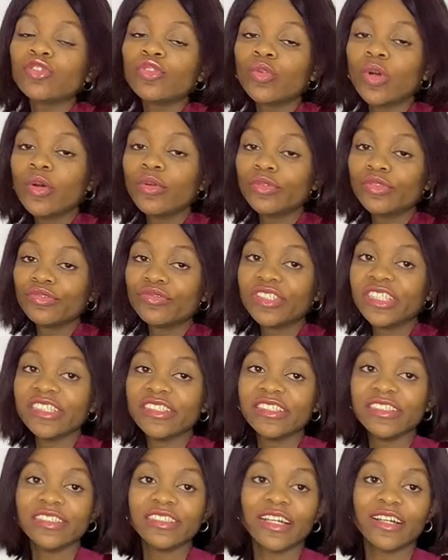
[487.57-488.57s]
So what would you rate
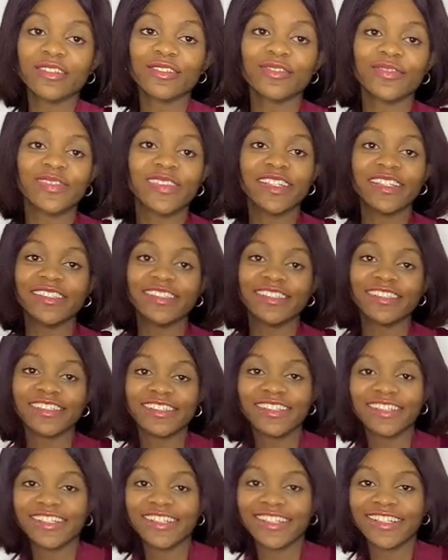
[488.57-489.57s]
this out of ten?
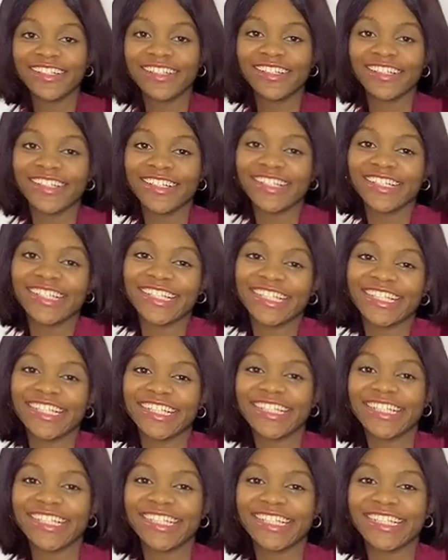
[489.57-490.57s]
I'll
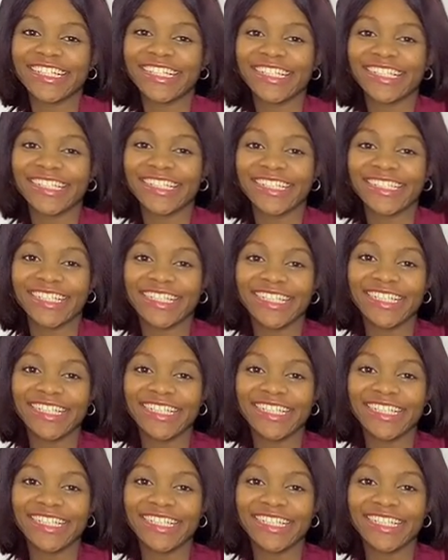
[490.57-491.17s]
give you a seven.